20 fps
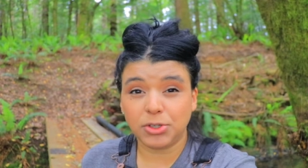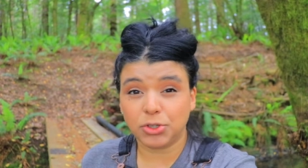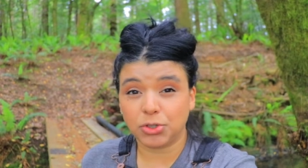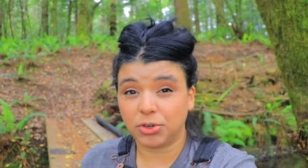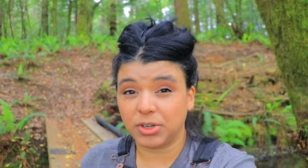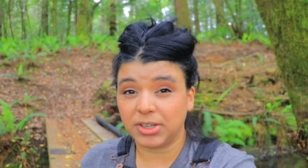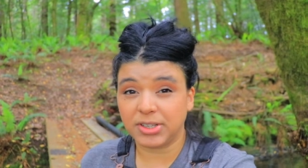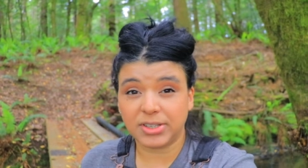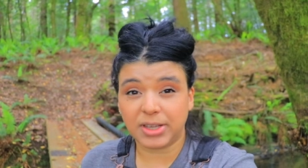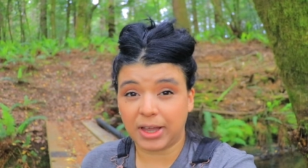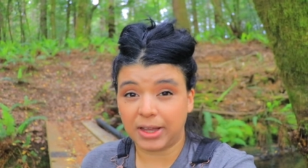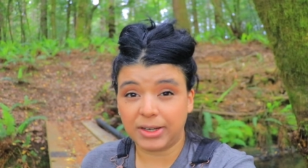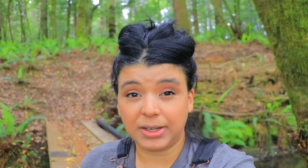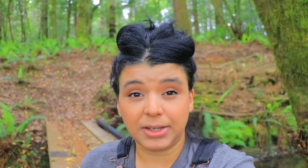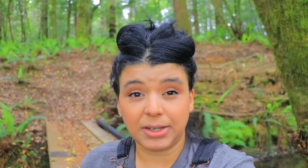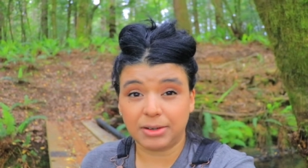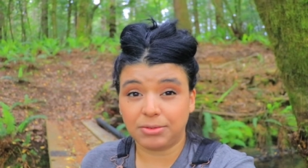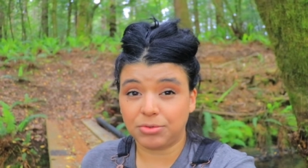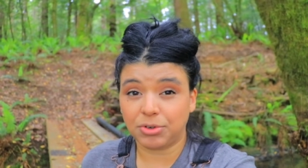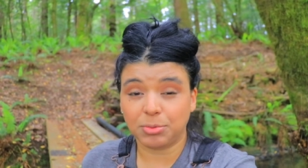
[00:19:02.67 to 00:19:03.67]
so
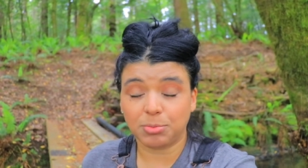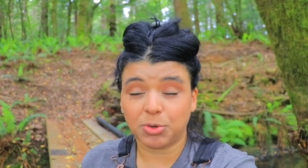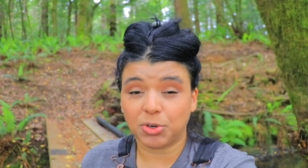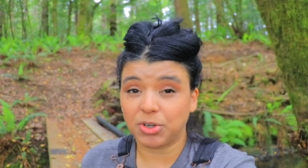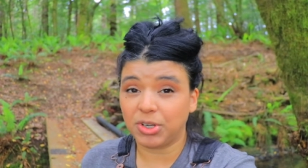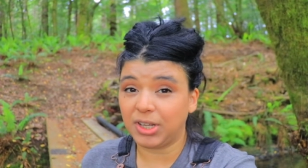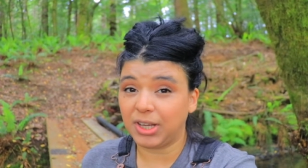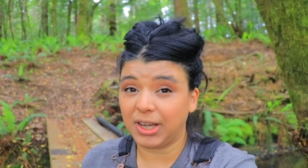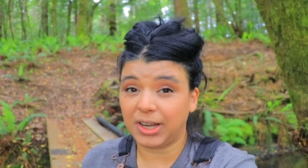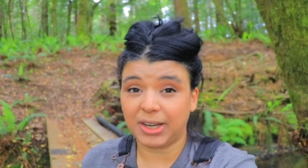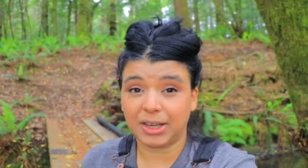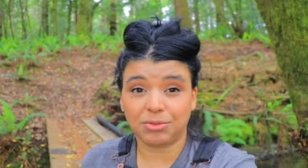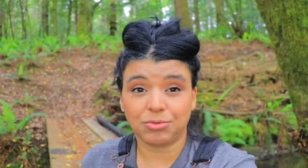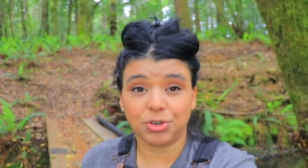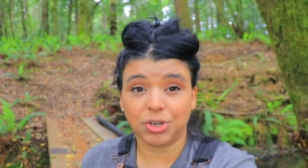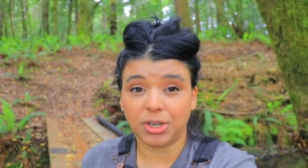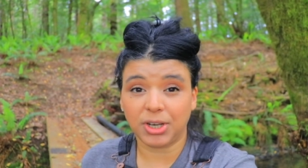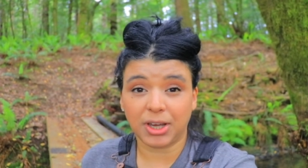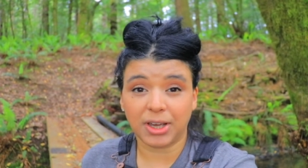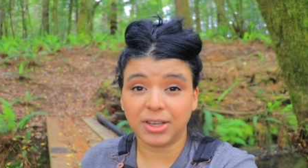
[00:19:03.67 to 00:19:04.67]
excited every morning and
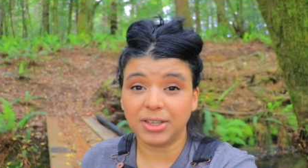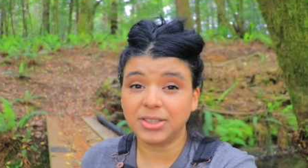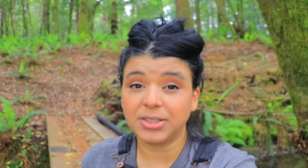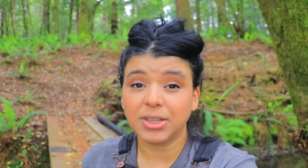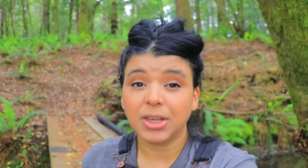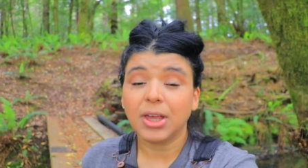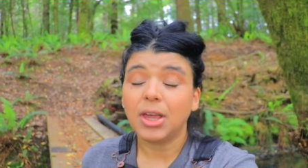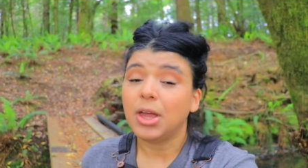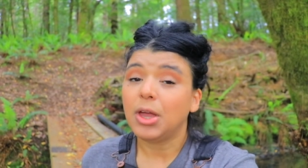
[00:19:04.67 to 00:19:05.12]
every night